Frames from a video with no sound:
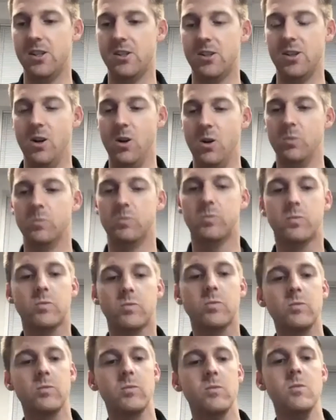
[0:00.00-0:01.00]
So,
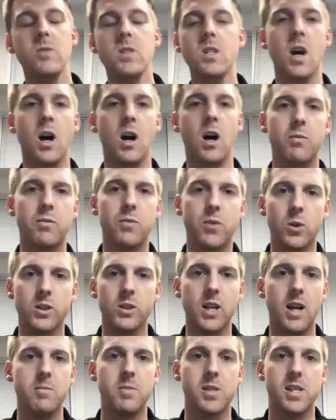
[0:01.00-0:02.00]
um, full
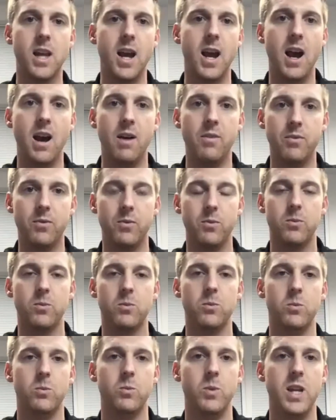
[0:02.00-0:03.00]
time staff,
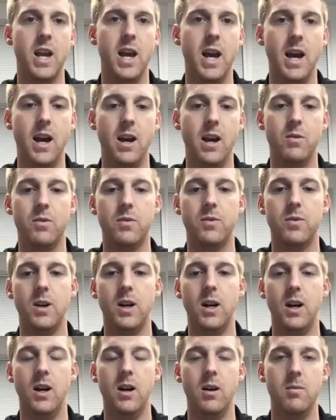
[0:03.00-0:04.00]
we have
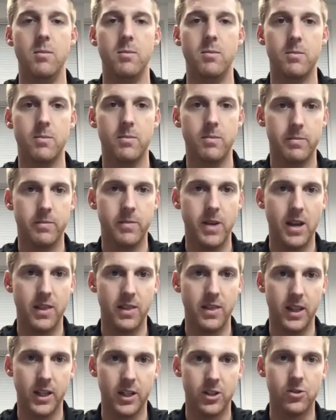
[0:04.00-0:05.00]
um, athletic